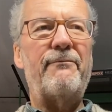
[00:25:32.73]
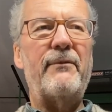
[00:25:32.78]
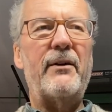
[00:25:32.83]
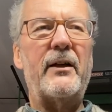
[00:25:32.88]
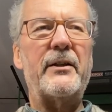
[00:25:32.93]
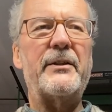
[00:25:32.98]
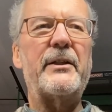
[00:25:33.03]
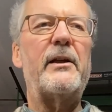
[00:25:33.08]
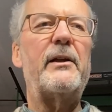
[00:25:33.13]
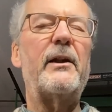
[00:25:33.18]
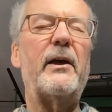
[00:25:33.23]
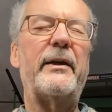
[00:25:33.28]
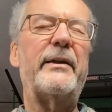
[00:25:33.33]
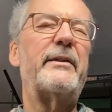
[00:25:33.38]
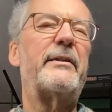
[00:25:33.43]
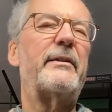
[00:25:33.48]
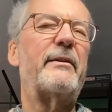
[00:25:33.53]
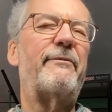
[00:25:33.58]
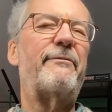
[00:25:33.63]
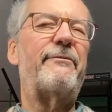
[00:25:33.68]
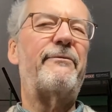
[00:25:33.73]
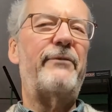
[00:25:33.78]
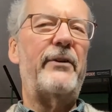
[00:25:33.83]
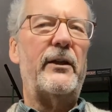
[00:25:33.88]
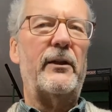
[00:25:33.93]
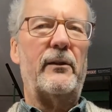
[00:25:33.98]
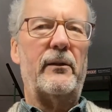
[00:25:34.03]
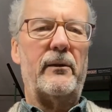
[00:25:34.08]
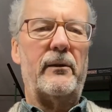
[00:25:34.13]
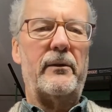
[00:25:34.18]
a delight to
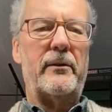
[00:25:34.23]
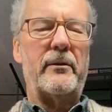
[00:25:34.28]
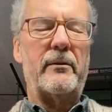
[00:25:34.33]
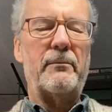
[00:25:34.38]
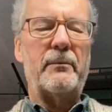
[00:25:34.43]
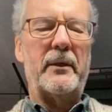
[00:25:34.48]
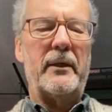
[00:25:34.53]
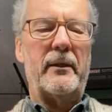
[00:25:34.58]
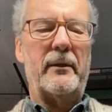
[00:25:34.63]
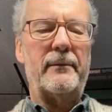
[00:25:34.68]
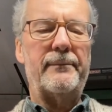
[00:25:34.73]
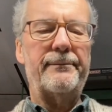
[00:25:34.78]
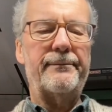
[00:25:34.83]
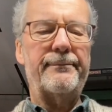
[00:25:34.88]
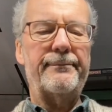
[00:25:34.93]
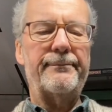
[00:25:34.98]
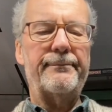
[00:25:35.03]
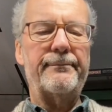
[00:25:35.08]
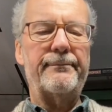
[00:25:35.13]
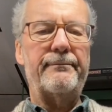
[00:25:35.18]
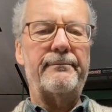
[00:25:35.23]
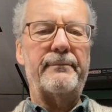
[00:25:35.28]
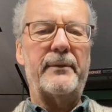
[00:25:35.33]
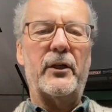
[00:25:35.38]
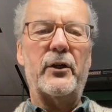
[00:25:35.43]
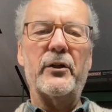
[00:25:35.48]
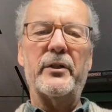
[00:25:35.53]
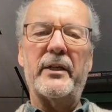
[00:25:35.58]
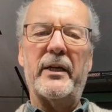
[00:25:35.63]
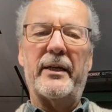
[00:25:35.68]
fill as well
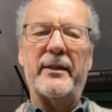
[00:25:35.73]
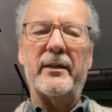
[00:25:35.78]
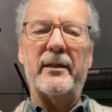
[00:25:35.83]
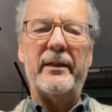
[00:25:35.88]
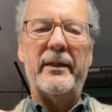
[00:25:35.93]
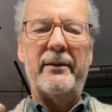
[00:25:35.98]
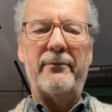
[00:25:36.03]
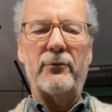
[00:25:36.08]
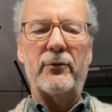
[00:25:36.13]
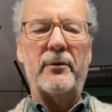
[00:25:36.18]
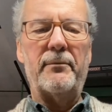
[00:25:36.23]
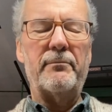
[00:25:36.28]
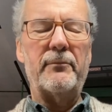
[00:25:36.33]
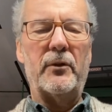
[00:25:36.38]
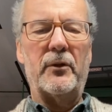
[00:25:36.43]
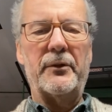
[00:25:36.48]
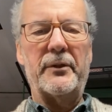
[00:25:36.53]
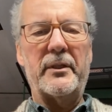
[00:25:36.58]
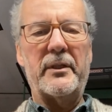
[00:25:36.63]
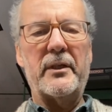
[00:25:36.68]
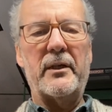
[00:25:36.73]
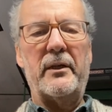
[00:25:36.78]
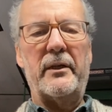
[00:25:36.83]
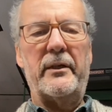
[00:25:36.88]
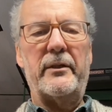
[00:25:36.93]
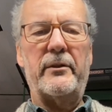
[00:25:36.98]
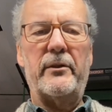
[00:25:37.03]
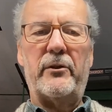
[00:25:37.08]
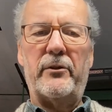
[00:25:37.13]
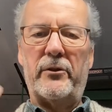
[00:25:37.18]
because it had a lever on the
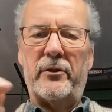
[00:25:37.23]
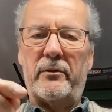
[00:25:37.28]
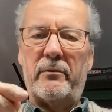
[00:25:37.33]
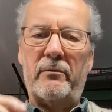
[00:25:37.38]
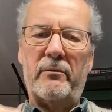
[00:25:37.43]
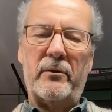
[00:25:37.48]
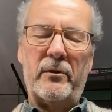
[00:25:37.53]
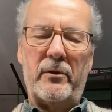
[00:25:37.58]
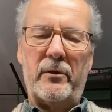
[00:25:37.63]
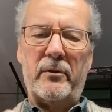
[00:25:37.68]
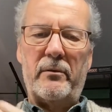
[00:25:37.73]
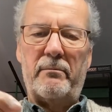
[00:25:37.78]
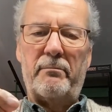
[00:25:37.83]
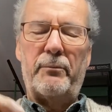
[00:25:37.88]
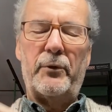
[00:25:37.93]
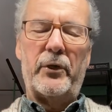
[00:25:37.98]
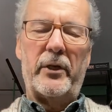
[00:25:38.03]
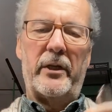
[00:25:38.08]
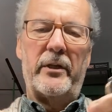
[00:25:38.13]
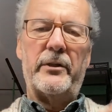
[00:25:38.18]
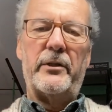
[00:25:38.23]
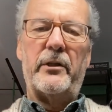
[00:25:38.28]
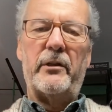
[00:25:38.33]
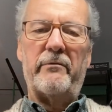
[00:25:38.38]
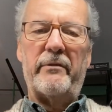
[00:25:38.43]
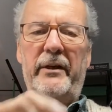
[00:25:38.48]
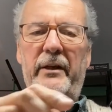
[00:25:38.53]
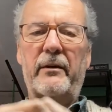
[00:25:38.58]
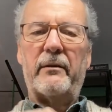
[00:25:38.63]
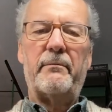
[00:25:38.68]
side. So you just put it into your
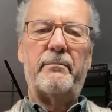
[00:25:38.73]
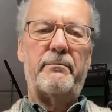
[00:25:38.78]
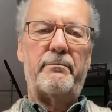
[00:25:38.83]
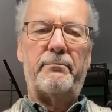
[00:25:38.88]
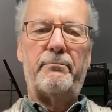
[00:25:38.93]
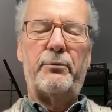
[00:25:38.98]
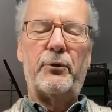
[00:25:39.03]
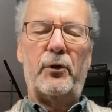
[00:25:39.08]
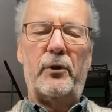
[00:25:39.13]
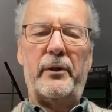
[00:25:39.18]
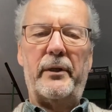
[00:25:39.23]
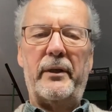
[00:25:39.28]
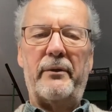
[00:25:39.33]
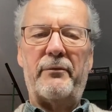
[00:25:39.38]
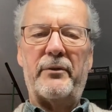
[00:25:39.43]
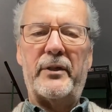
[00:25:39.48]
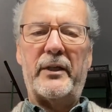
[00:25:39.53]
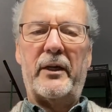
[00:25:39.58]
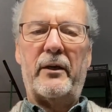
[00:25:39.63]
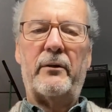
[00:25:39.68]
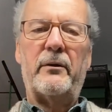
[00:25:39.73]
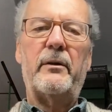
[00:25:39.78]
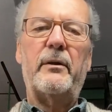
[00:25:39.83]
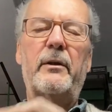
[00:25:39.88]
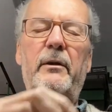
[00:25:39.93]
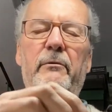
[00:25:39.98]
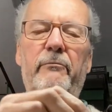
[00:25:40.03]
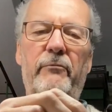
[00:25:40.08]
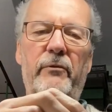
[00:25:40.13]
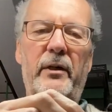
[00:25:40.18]
ink, pull the lever down,
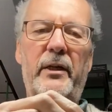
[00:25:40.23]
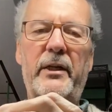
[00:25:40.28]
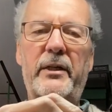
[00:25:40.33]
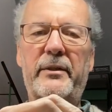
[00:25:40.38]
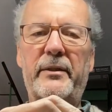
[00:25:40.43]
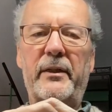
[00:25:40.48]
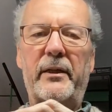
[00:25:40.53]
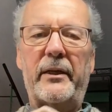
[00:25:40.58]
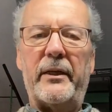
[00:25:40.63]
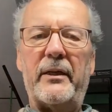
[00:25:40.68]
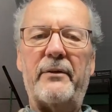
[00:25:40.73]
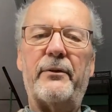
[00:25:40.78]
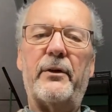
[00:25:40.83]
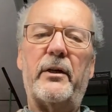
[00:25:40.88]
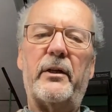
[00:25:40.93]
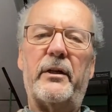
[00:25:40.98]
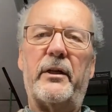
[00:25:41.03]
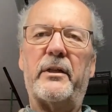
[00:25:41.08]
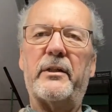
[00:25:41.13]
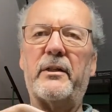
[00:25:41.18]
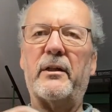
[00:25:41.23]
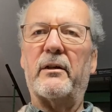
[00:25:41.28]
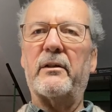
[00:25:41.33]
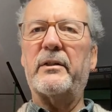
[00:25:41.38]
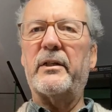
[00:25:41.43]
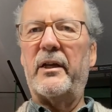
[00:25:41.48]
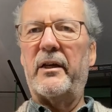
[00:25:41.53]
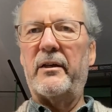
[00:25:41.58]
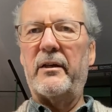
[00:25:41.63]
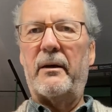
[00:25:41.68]
release the lever, and it sucks
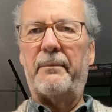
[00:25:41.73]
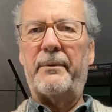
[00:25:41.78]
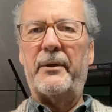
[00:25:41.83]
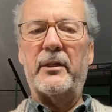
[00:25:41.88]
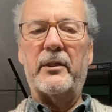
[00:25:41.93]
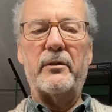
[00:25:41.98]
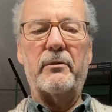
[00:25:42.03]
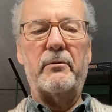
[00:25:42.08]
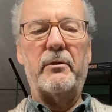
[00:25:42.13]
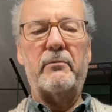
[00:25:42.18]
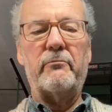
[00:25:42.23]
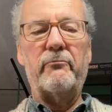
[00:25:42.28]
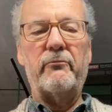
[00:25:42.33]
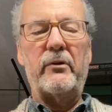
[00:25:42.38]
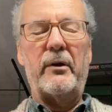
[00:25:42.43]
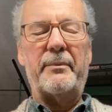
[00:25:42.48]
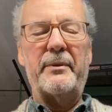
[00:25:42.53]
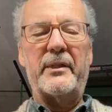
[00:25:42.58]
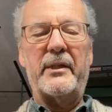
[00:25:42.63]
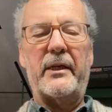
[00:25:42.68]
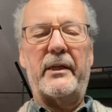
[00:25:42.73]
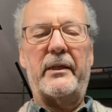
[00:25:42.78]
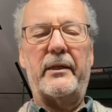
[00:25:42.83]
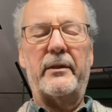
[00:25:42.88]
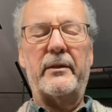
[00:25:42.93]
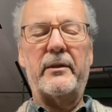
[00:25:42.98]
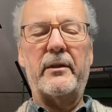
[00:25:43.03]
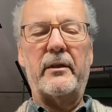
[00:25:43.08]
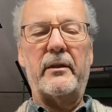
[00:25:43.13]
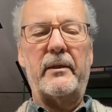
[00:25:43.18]
ink up into a rubber sack
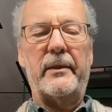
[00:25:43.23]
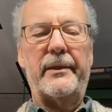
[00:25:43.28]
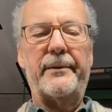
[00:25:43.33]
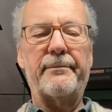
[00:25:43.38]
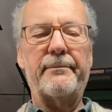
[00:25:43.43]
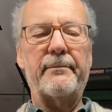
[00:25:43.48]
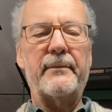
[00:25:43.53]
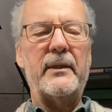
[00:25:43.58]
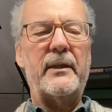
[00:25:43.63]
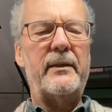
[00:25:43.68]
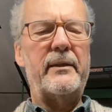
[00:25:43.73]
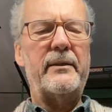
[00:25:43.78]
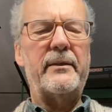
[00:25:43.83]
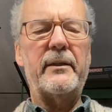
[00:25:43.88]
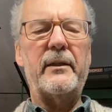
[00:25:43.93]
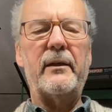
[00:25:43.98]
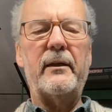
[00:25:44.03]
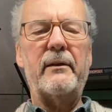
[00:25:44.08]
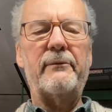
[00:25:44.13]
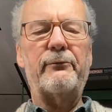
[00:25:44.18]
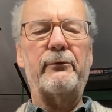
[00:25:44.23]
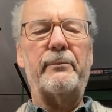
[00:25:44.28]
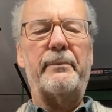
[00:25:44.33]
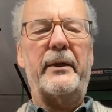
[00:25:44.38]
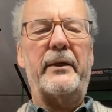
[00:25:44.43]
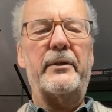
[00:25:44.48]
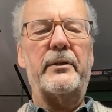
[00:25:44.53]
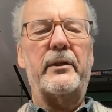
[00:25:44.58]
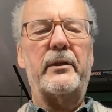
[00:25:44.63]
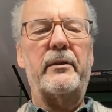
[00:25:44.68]
internally. Delightful
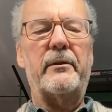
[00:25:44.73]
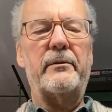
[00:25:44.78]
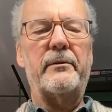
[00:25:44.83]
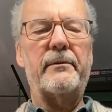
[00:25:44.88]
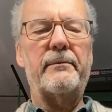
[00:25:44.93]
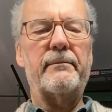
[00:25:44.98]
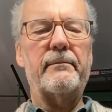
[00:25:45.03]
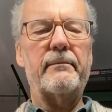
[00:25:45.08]
pen to use.